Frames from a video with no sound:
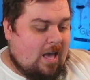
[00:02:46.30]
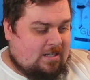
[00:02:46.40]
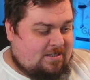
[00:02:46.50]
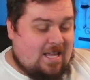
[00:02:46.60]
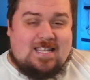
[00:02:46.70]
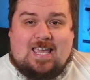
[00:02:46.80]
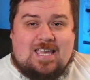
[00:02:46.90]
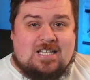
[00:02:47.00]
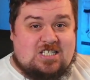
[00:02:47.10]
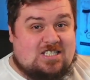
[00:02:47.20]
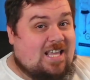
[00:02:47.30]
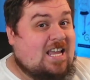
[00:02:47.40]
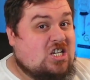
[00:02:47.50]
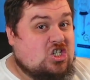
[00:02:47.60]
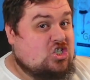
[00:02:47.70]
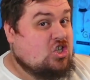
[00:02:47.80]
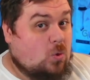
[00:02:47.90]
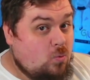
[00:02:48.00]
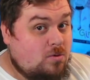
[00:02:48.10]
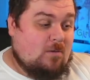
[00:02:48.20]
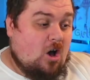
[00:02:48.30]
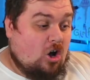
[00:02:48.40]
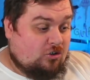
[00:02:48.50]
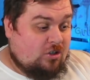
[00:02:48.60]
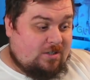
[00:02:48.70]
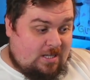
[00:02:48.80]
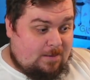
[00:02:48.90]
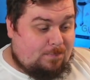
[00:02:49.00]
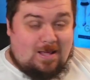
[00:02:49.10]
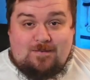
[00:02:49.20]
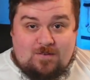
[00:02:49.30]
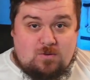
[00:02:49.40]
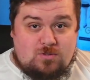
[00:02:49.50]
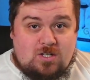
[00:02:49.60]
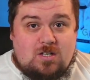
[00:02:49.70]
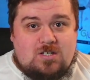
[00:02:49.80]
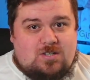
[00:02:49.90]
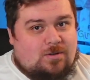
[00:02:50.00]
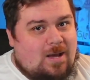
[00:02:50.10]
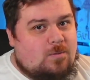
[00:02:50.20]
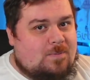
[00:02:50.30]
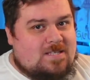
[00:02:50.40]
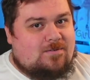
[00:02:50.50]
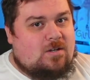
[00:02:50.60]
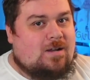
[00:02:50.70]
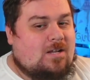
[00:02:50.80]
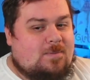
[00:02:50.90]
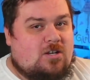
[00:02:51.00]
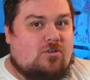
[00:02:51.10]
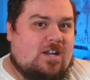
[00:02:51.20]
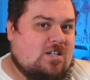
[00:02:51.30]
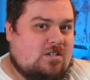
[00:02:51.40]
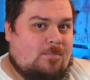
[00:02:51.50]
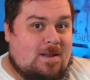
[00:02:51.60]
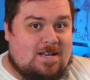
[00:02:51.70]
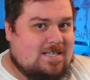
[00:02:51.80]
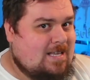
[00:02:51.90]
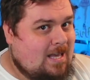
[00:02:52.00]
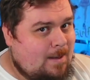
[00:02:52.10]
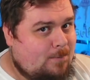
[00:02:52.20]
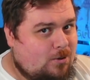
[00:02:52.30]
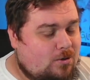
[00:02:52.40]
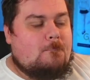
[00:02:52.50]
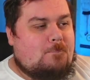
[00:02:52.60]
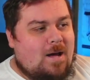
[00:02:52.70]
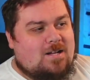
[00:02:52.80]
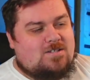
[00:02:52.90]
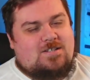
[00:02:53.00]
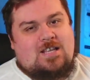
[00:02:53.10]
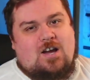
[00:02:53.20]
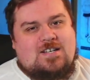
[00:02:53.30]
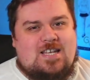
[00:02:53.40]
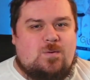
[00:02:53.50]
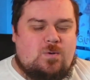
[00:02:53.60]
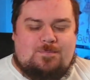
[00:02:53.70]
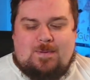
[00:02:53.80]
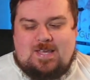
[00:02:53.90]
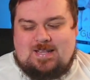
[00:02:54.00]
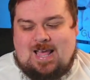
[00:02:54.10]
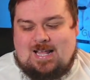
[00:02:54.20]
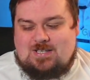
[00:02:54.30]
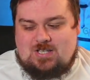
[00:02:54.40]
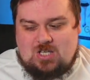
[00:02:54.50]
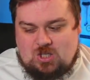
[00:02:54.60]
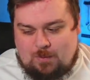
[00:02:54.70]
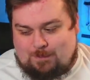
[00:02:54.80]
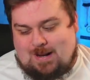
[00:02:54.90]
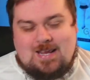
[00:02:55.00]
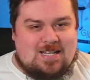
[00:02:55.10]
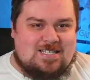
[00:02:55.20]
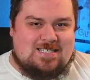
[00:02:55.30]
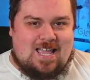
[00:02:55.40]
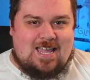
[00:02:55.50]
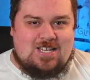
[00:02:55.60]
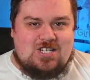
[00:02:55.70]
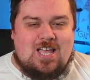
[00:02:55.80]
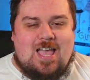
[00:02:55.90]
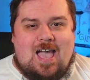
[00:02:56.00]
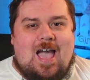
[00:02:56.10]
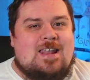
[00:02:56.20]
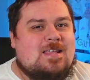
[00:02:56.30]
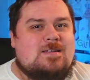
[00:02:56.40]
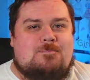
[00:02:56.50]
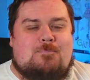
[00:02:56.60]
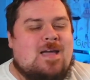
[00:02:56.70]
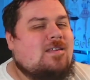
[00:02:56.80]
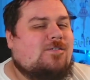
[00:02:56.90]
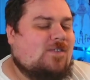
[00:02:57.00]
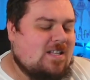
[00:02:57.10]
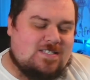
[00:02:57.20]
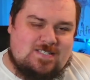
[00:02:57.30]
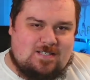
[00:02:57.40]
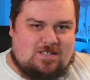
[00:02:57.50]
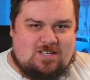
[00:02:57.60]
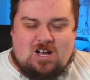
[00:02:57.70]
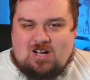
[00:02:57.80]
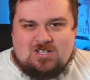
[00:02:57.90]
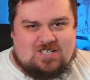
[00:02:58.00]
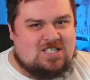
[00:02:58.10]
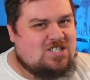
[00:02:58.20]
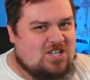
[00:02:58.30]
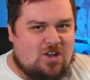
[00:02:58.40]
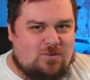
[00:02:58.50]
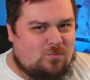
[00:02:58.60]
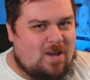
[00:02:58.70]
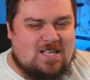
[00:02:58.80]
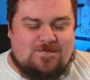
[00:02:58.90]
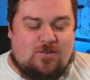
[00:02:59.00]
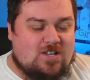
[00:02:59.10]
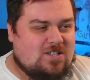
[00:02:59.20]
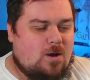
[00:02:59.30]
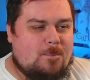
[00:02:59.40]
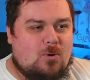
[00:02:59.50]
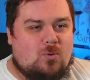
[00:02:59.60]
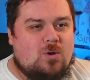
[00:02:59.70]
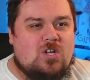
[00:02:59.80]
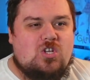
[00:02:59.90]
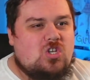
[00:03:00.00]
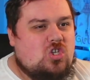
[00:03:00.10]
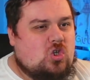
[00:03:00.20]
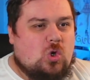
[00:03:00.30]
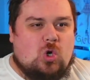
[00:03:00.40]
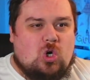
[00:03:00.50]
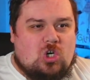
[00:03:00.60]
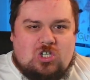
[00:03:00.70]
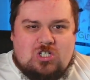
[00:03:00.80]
dedicated stage zone on the playfield, so that would be something that would have to be created to make this happen. But the idea would be that you play this stage and it benefits cards in certain ways. For example, your